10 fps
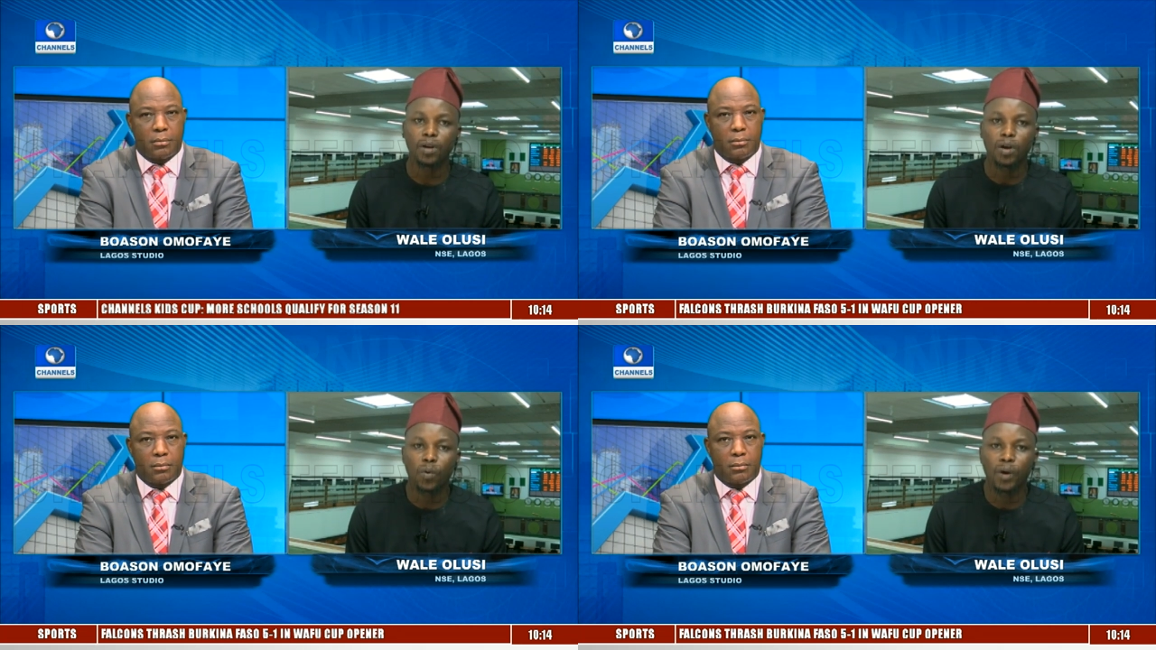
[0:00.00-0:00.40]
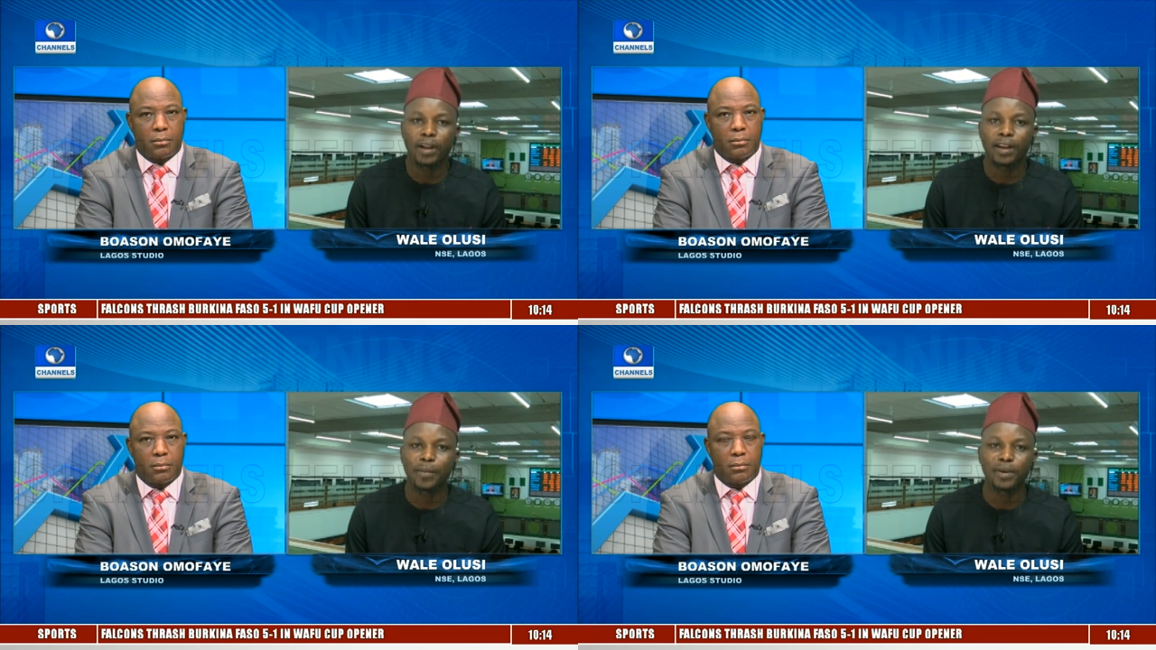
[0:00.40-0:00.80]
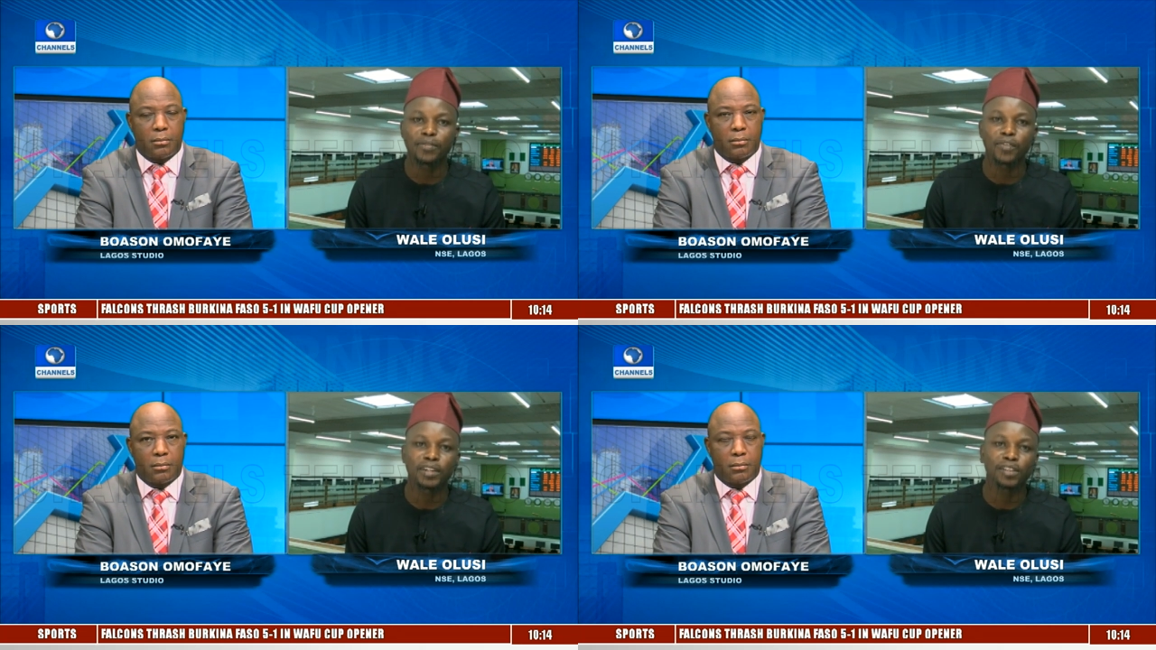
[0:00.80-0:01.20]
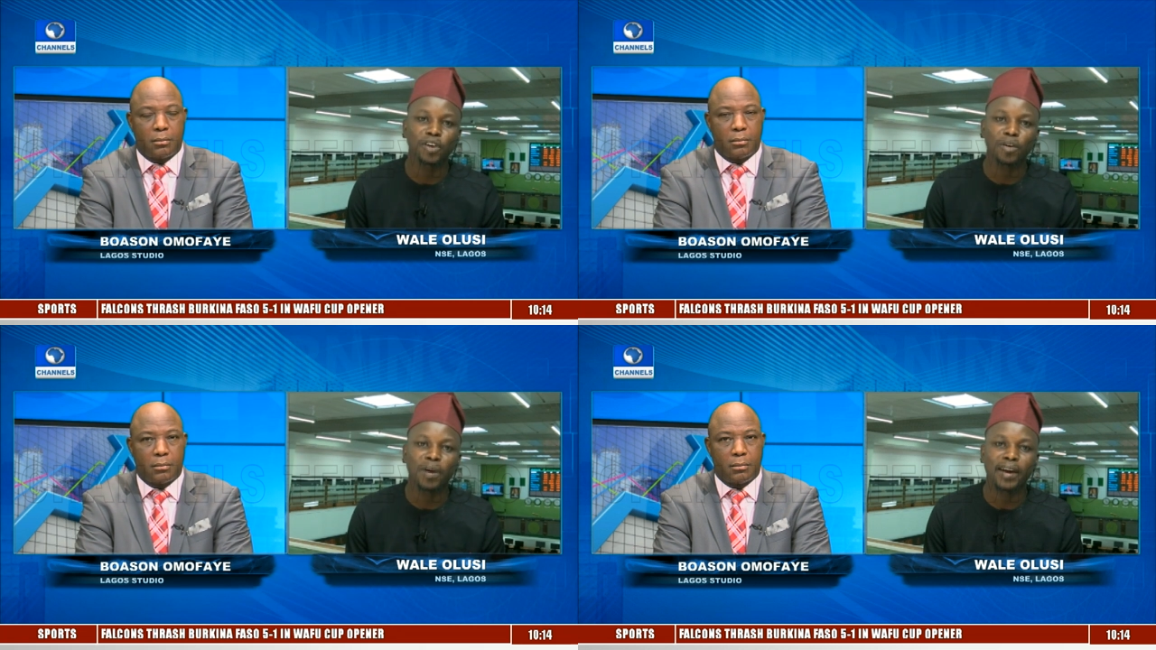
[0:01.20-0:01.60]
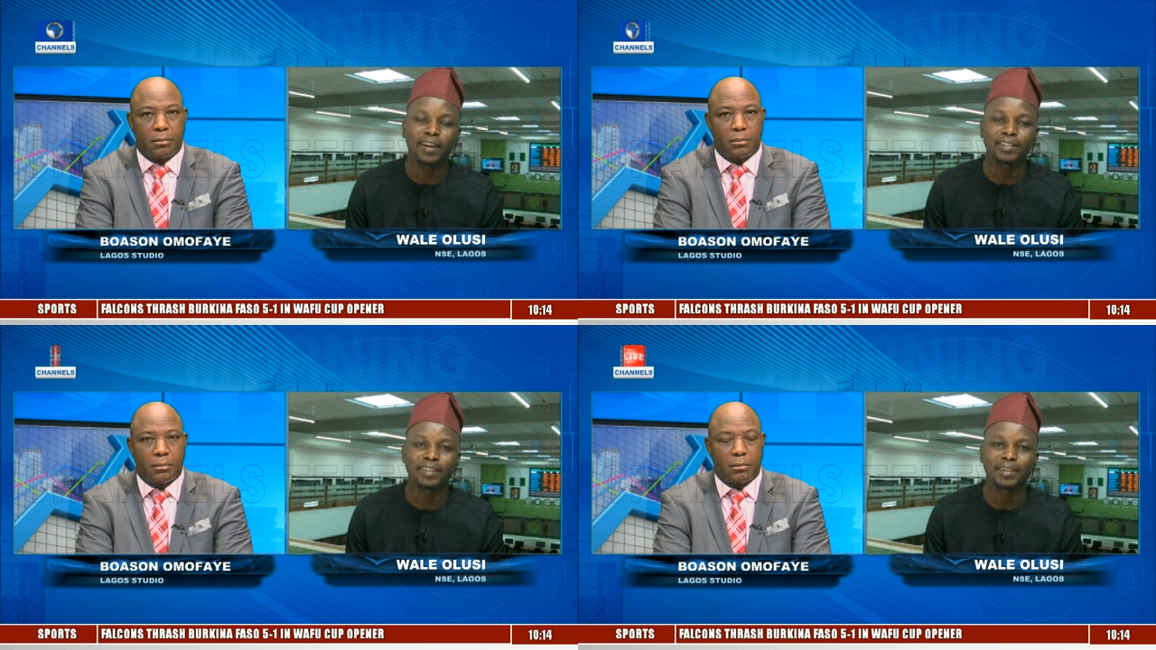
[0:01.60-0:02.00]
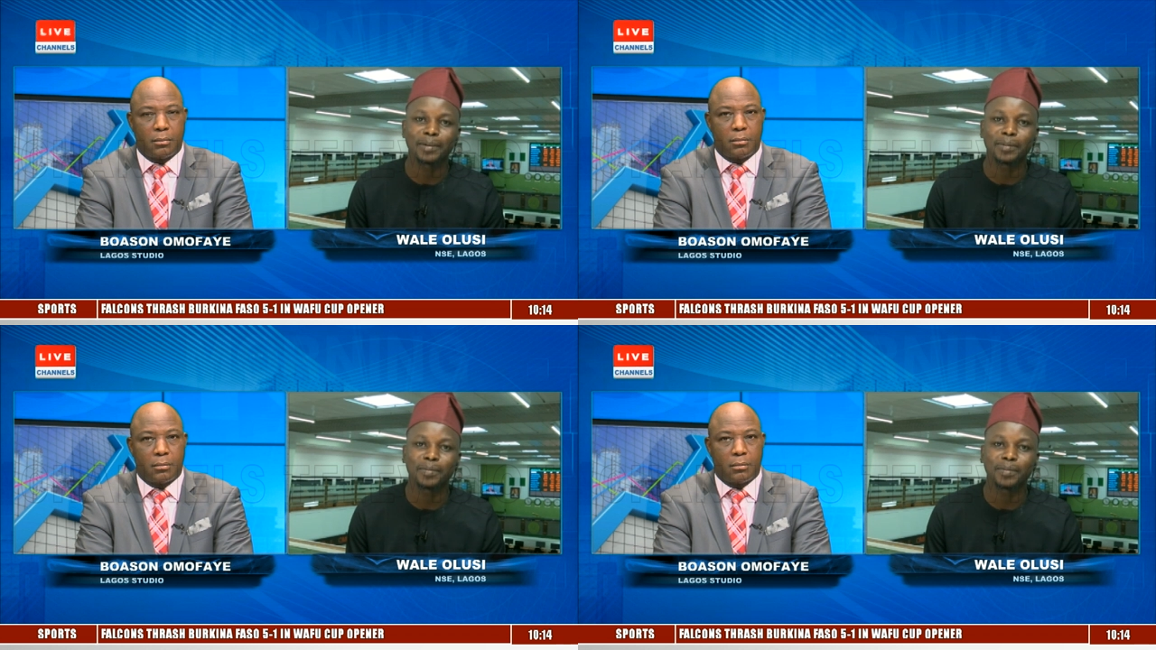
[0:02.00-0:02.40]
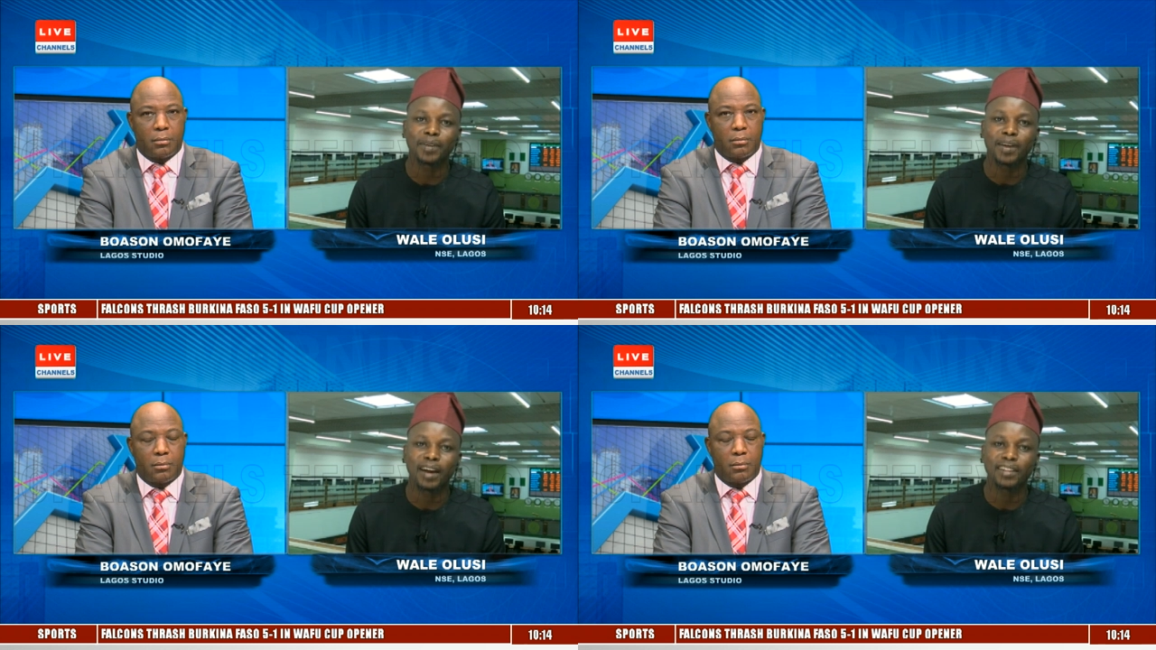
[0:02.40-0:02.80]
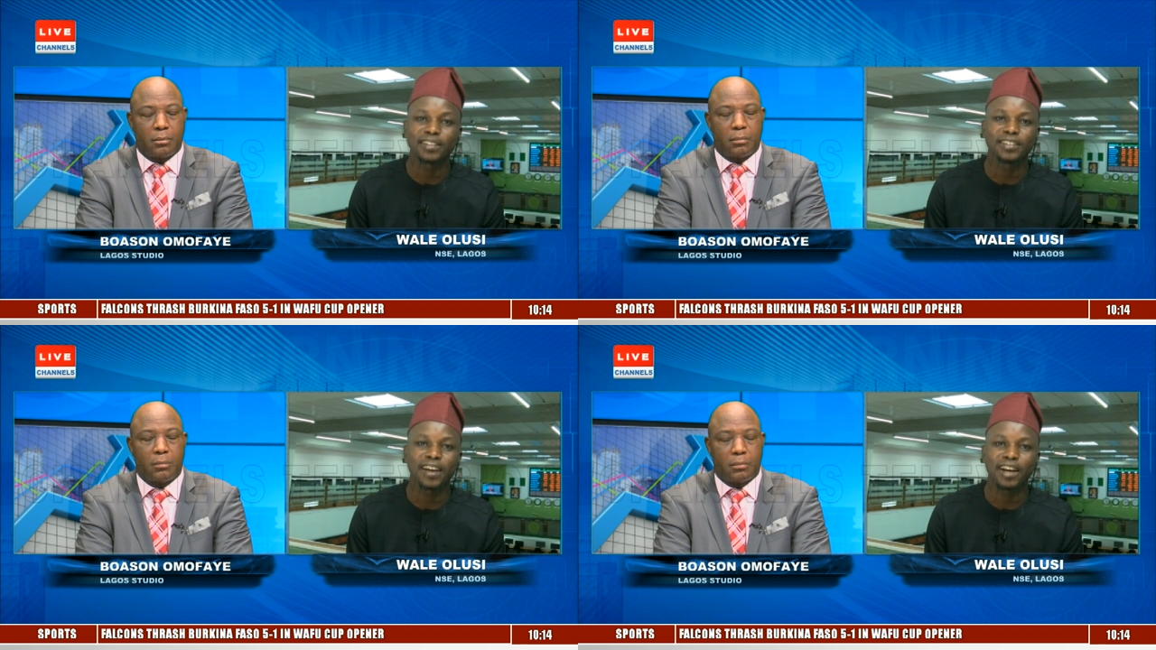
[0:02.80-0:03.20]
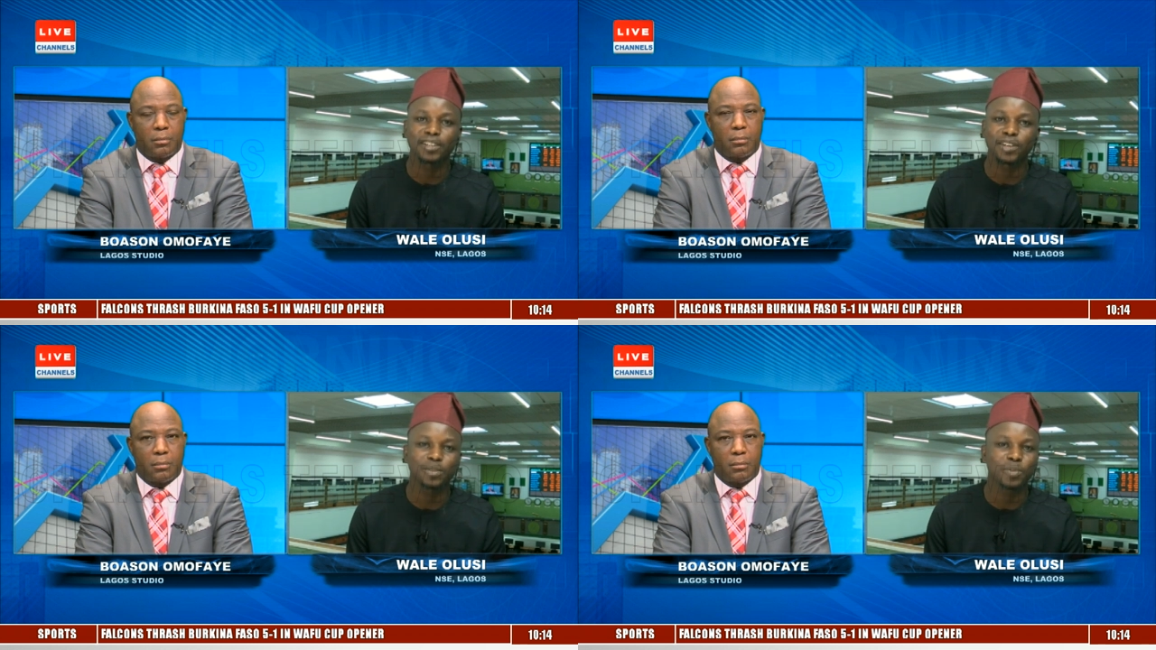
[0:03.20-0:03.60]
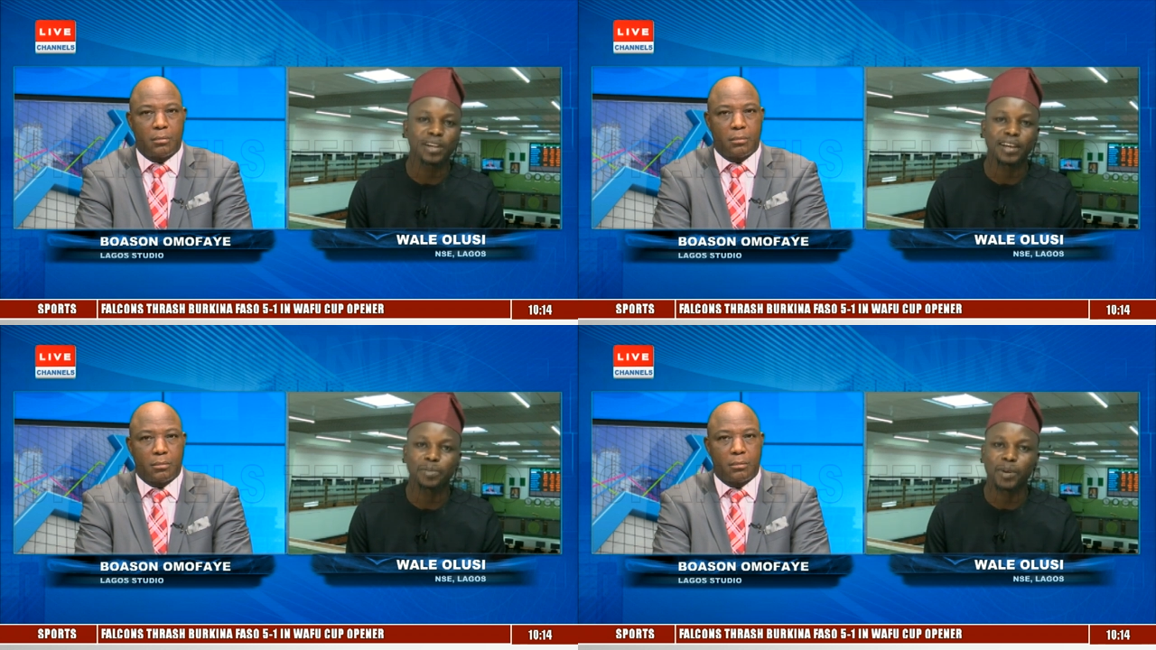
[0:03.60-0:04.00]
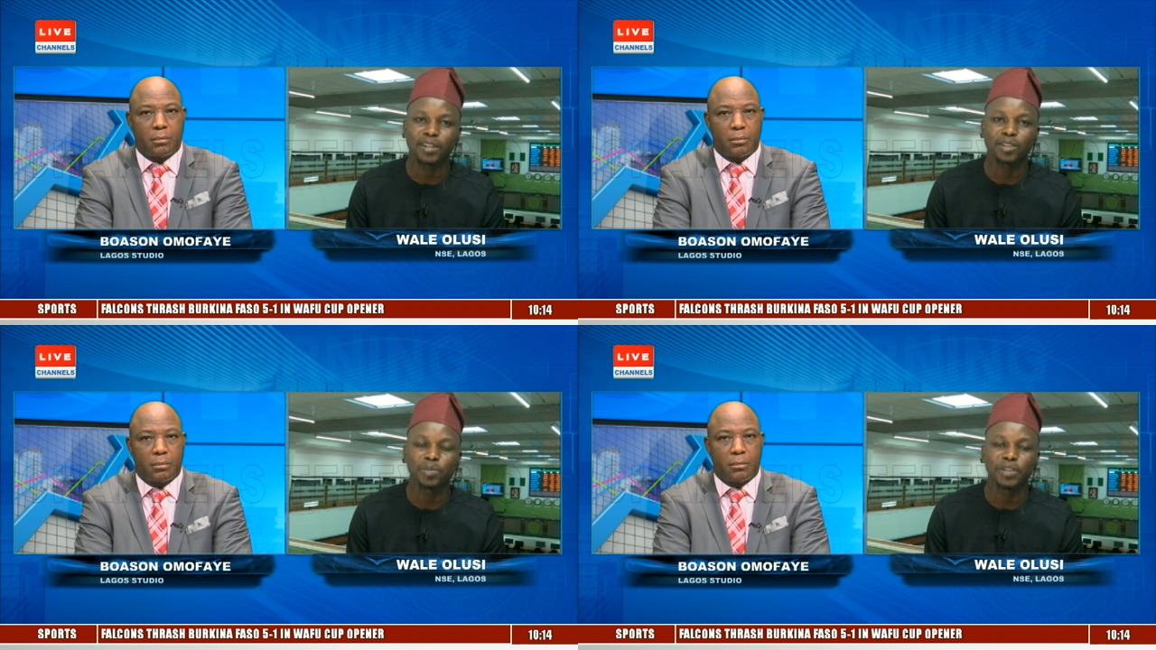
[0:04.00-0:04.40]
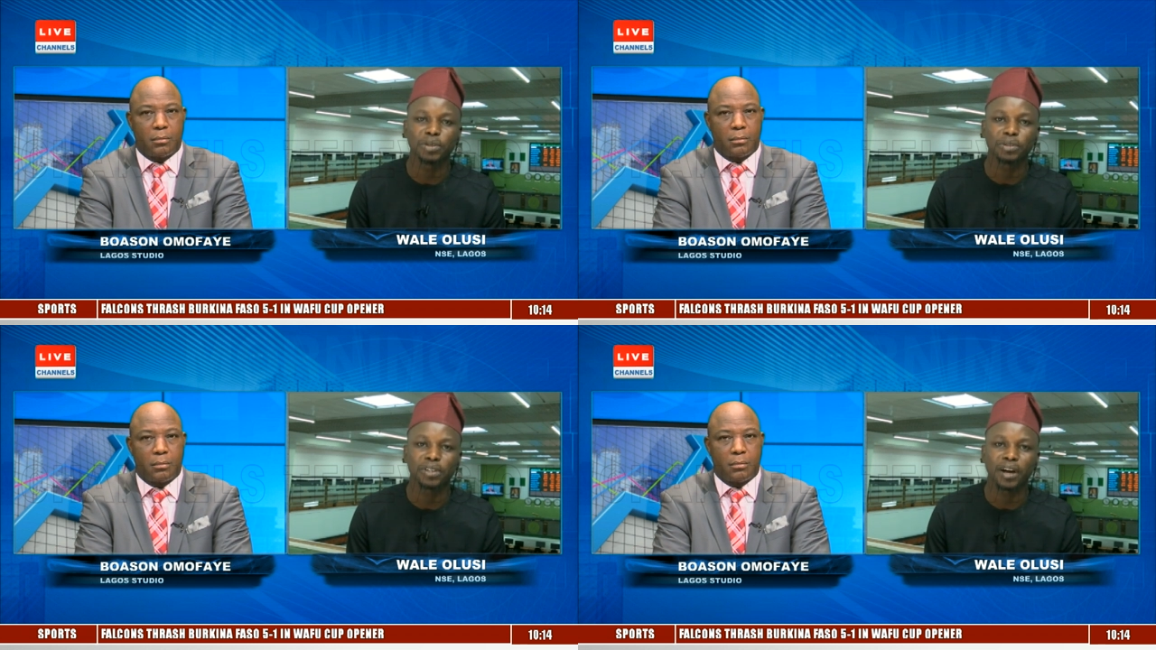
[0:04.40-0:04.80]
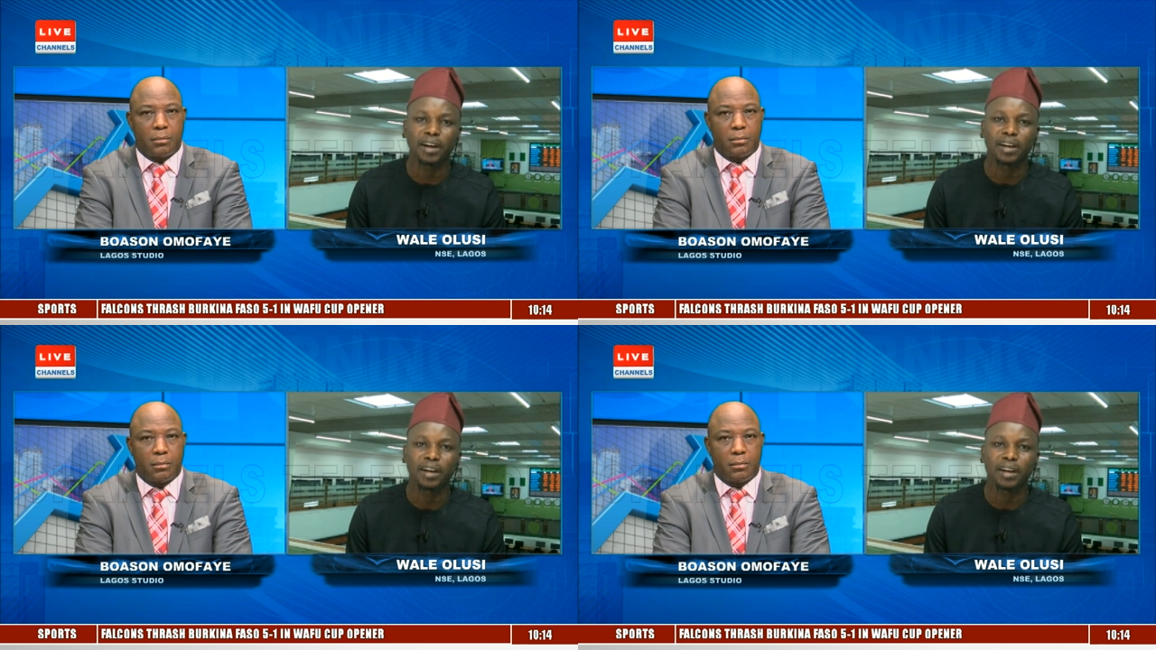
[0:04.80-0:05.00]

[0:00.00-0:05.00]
Speaker 1: Well, I mean, for the stock market, um, I think the reaction is really expected to be neutral.